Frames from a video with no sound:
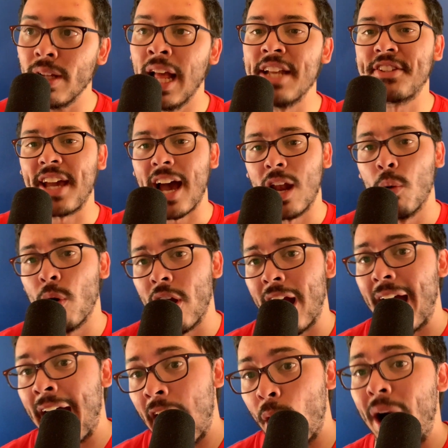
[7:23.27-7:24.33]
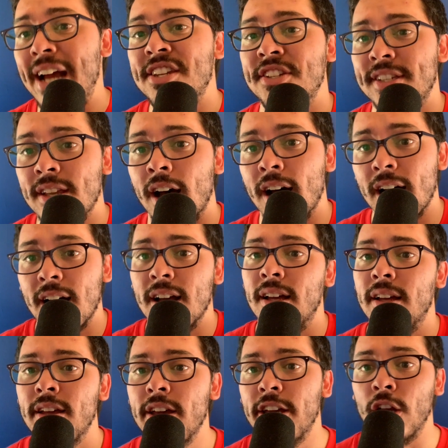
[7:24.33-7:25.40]
that's kind of how I
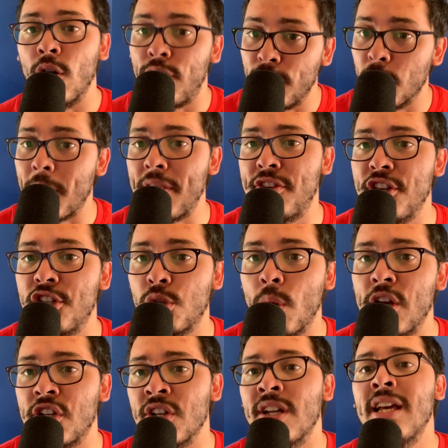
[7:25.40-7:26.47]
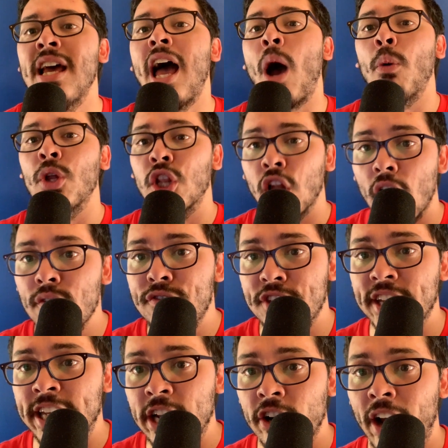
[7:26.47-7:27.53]
feel about the situation. I would love to
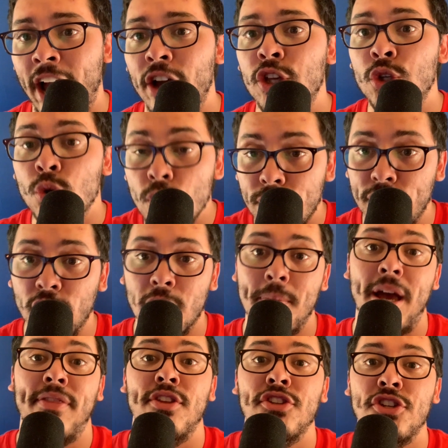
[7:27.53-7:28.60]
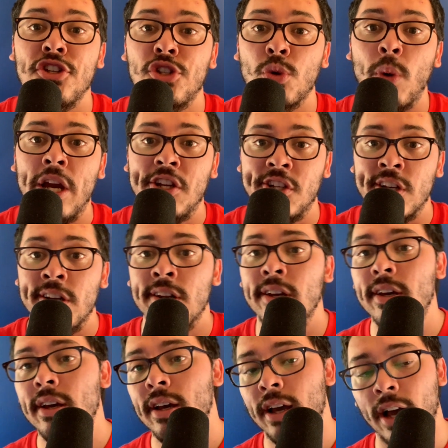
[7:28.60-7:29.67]
hear how you feel about this situation
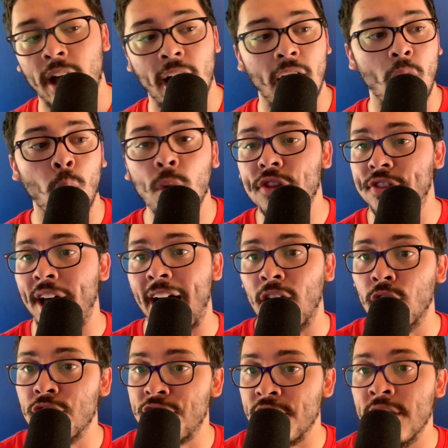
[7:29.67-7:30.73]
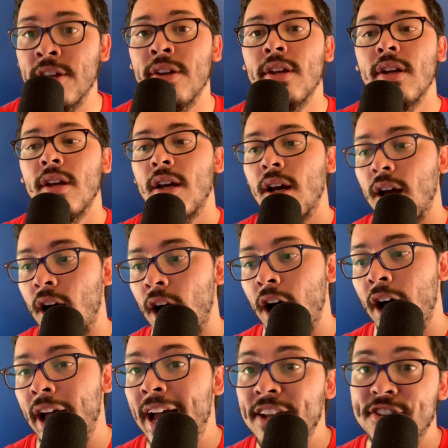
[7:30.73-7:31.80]
with Donaldson
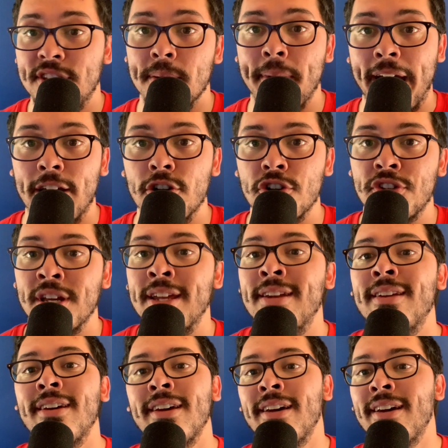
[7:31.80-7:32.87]
and Tim Anderson.